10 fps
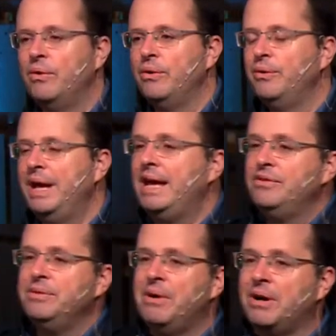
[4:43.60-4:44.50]
where
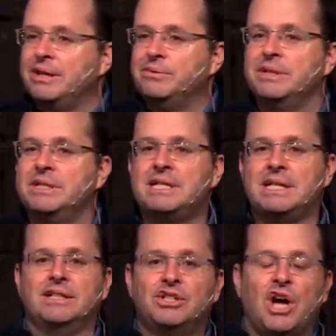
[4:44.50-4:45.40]
everybody was
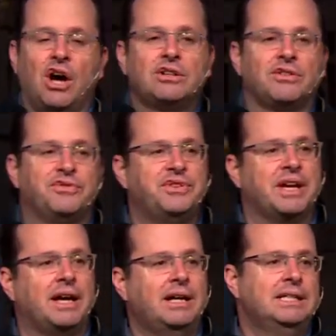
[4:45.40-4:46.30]
in total
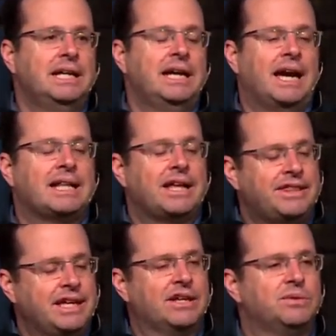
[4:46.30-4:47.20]
fear, and I
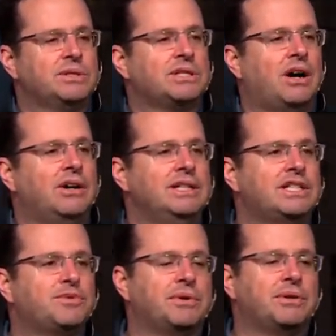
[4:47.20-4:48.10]
think it was the Holy
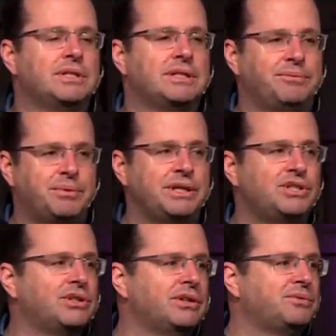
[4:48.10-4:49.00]
Spirit. I'm pretty
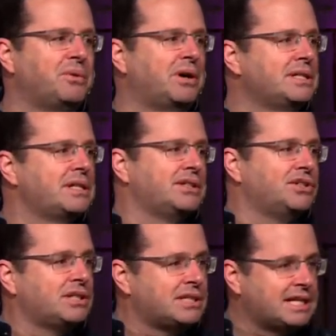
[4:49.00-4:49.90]
sure it was,
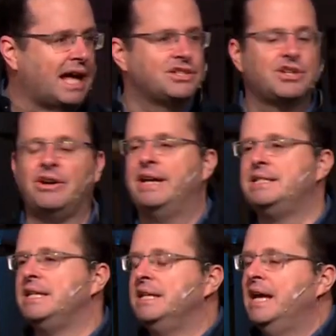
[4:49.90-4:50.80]
because it sounds
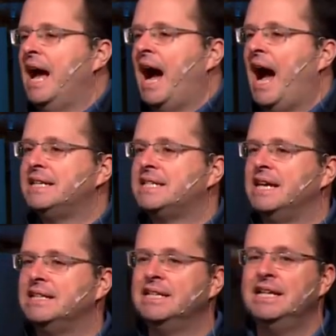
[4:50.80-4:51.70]
crazy. I
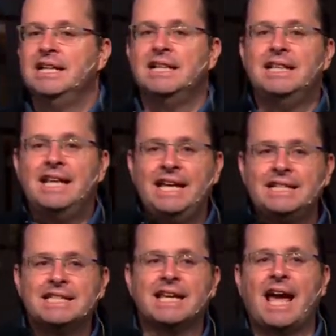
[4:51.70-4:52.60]
said,
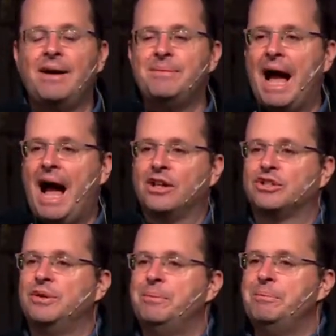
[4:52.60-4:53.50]
"Let's come
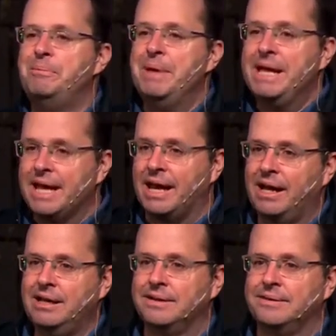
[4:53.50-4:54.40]
out bigger